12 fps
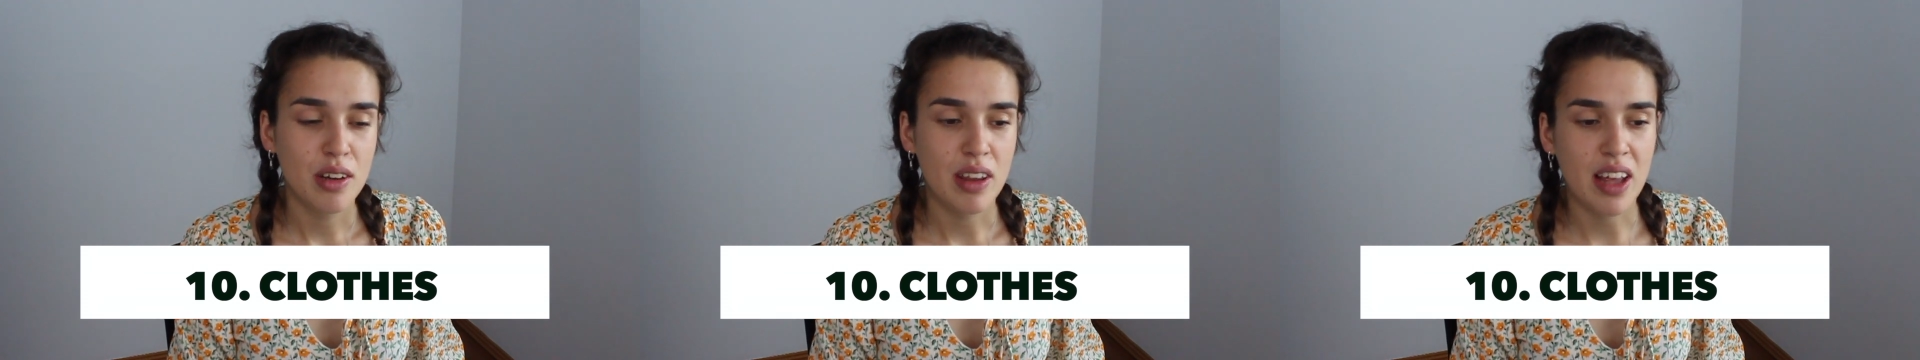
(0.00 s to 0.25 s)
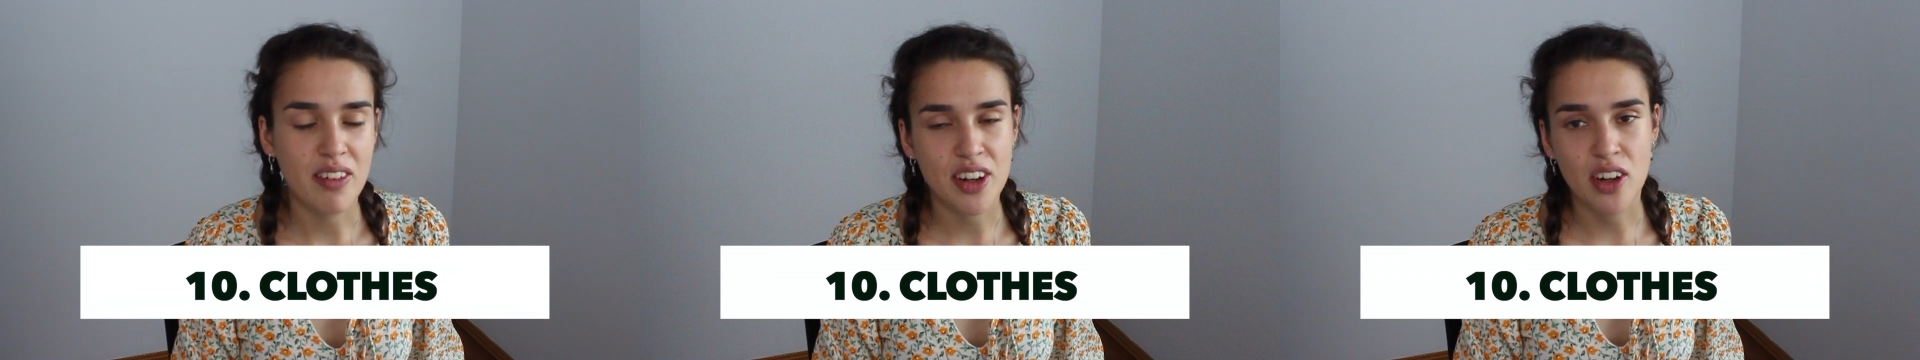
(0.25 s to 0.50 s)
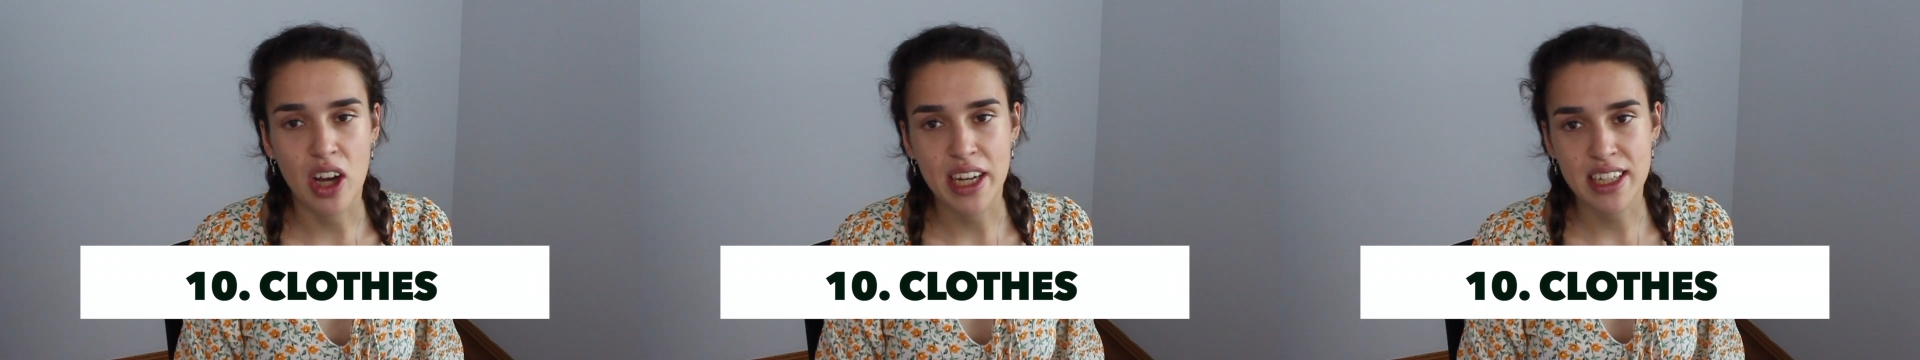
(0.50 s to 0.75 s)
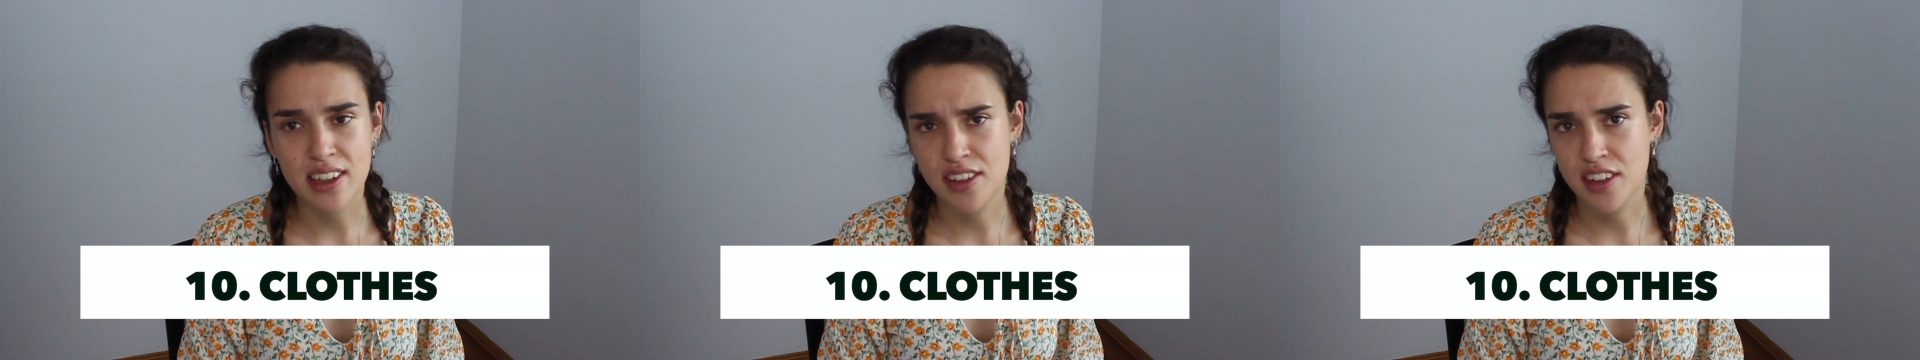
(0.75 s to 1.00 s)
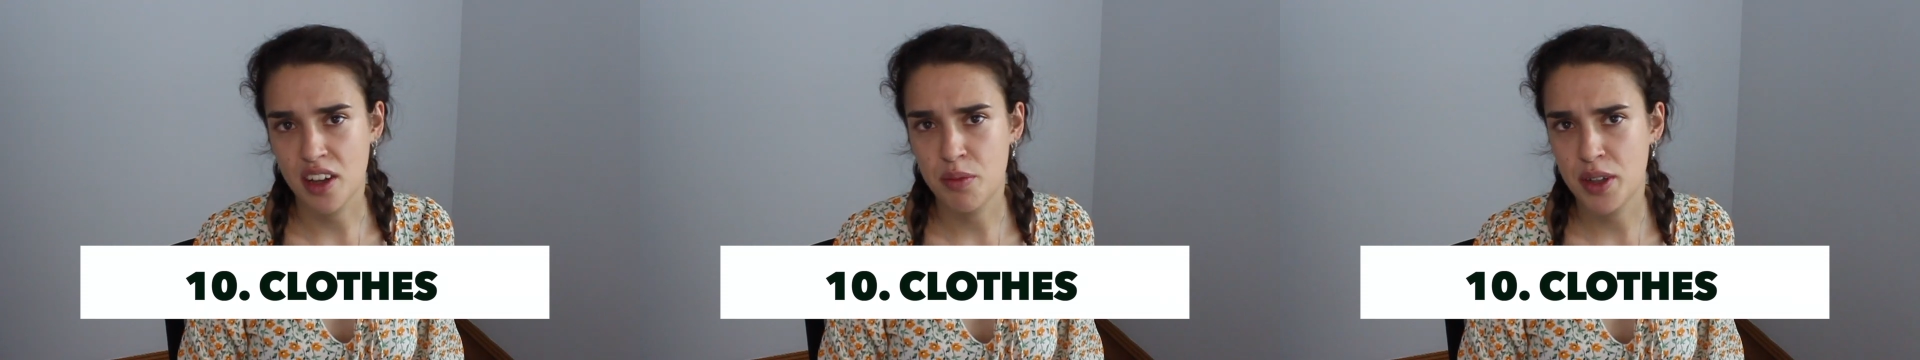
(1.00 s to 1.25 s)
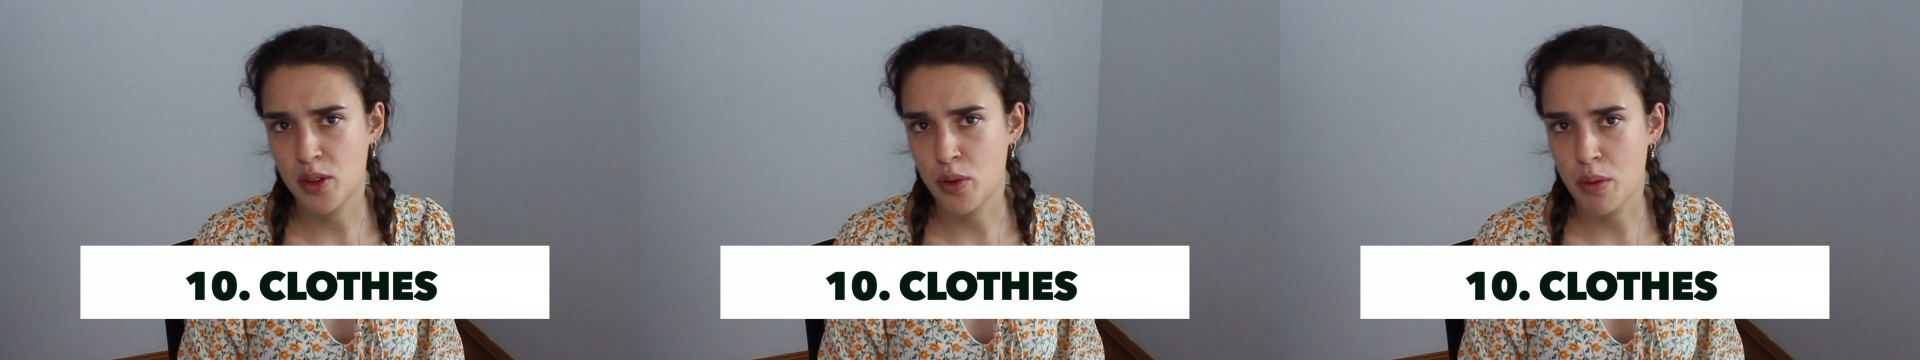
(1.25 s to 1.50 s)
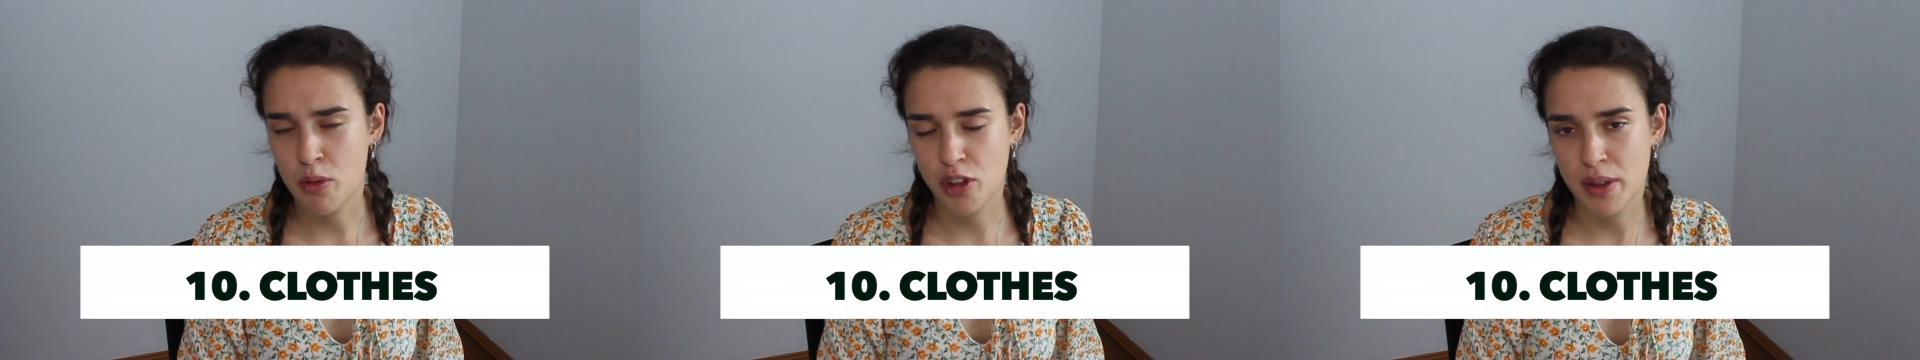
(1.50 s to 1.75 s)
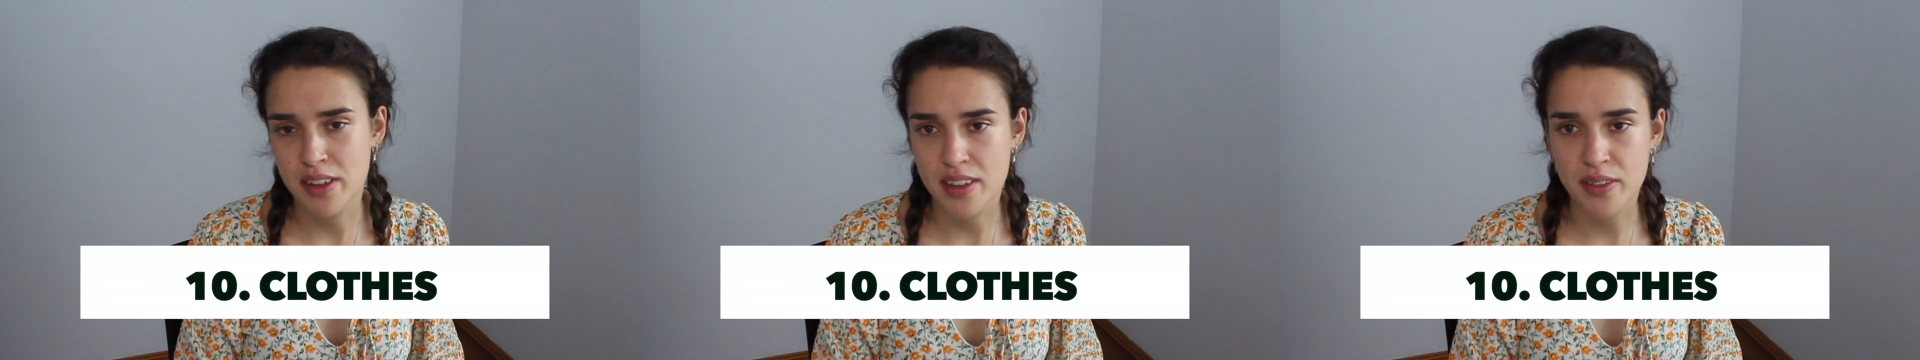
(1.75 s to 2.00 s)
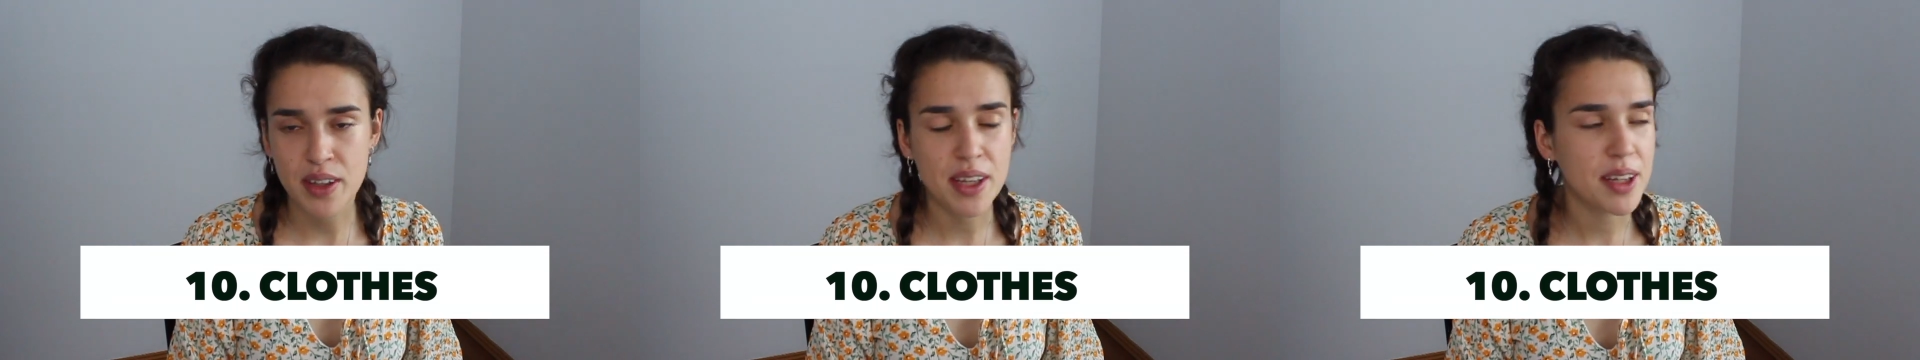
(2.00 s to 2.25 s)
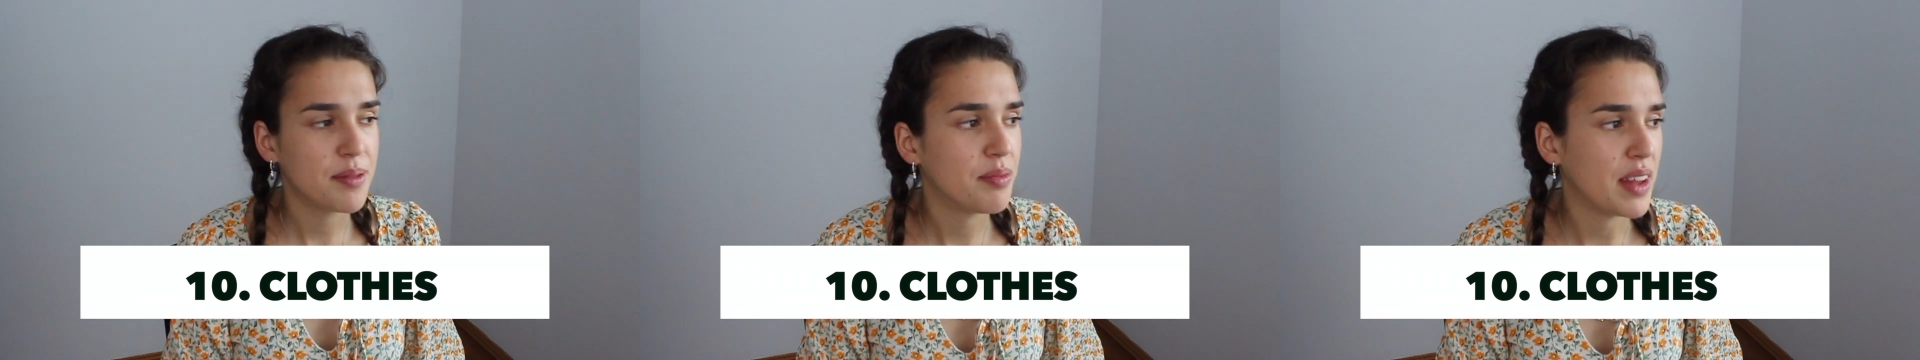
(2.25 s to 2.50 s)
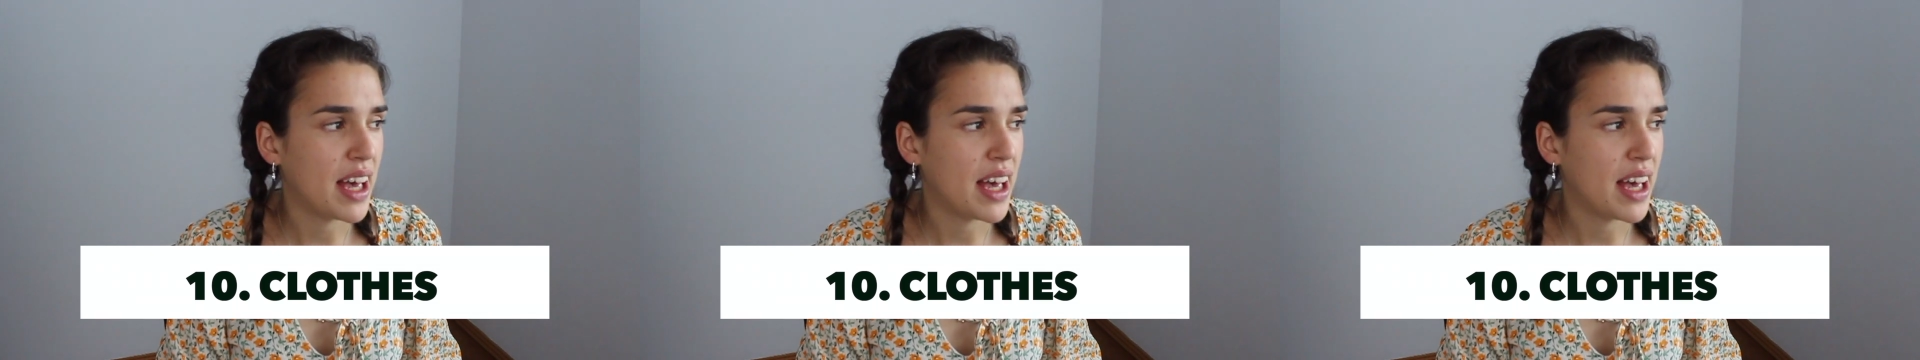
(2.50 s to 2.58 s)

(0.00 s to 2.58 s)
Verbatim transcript: they have like Nike and stuff, but it's way more expensive here.